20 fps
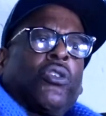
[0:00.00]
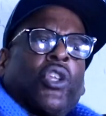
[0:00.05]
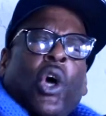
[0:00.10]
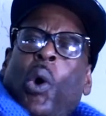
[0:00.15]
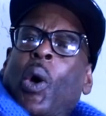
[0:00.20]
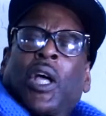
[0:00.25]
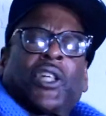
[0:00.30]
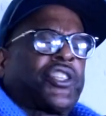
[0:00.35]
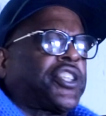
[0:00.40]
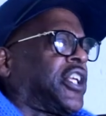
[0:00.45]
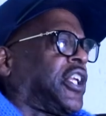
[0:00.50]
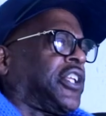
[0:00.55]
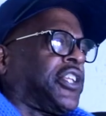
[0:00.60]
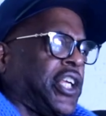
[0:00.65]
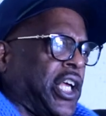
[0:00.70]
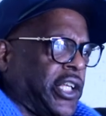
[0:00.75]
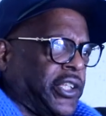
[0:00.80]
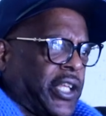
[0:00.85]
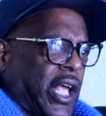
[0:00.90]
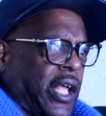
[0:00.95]
No, I should
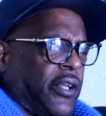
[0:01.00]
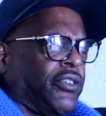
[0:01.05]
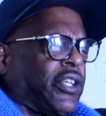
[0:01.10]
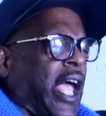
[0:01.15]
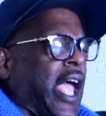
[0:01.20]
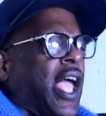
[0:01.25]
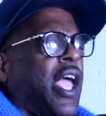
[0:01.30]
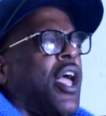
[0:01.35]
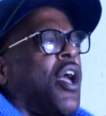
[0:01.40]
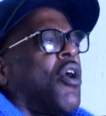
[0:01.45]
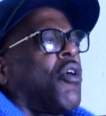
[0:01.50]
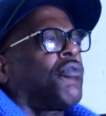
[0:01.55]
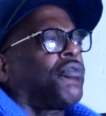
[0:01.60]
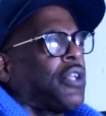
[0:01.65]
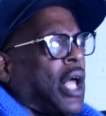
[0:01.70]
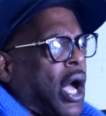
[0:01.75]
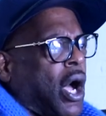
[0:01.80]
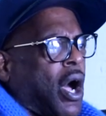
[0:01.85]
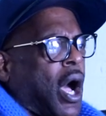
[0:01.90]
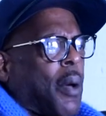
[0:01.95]
have did that.
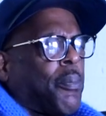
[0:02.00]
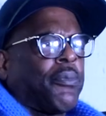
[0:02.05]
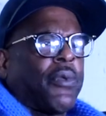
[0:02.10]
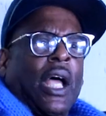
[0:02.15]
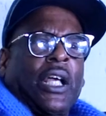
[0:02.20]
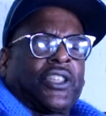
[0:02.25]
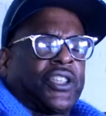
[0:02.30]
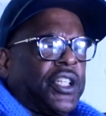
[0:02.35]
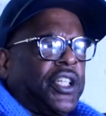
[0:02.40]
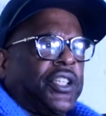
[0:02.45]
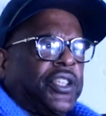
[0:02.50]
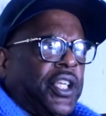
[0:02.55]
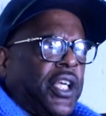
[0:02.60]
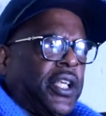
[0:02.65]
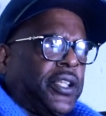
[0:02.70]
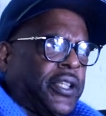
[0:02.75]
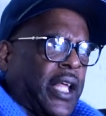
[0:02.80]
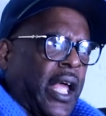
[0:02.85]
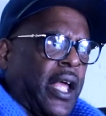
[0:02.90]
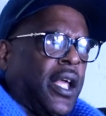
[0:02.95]
Hell no, I'm, i should have
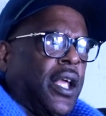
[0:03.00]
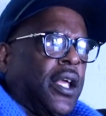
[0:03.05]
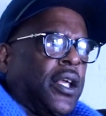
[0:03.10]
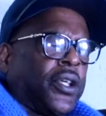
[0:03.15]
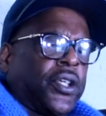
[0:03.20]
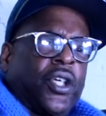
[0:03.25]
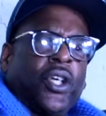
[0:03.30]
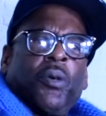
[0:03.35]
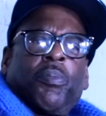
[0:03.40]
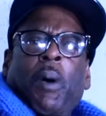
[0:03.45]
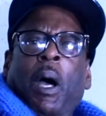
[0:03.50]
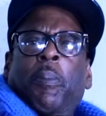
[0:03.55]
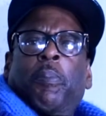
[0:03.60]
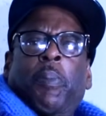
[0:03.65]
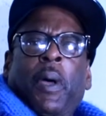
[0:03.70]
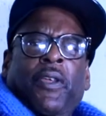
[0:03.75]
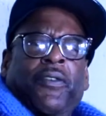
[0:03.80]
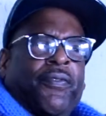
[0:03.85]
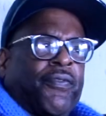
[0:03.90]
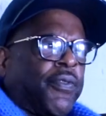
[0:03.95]
did that. Killed my
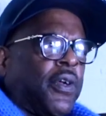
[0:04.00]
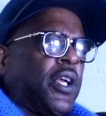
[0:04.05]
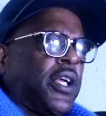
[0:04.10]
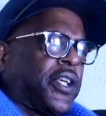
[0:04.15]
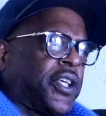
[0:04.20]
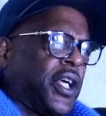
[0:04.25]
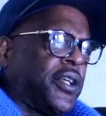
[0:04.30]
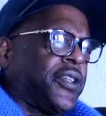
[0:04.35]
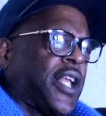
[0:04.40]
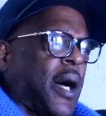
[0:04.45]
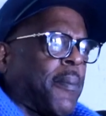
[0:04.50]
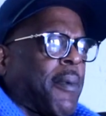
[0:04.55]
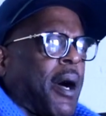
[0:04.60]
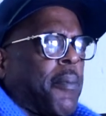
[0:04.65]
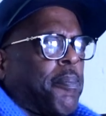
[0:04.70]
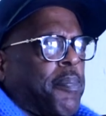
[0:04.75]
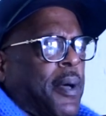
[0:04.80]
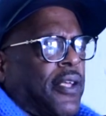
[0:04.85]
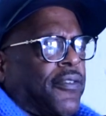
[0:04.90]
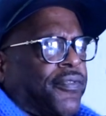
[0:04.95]
best, killed not
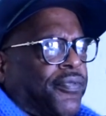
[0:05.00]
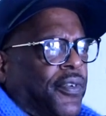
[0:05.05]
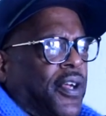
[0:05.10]
my best